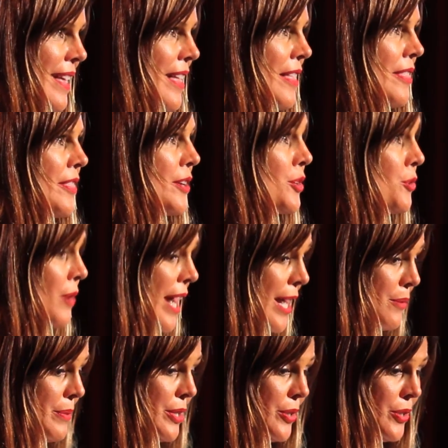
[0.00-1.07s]
The
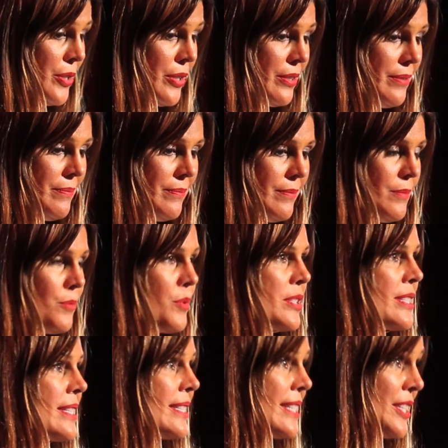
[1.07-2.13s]
crack we heard
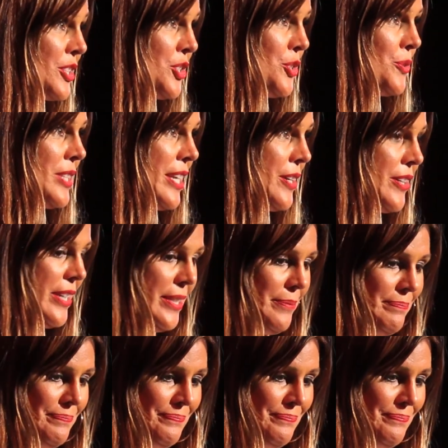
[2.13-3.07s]
was the tissue tearing.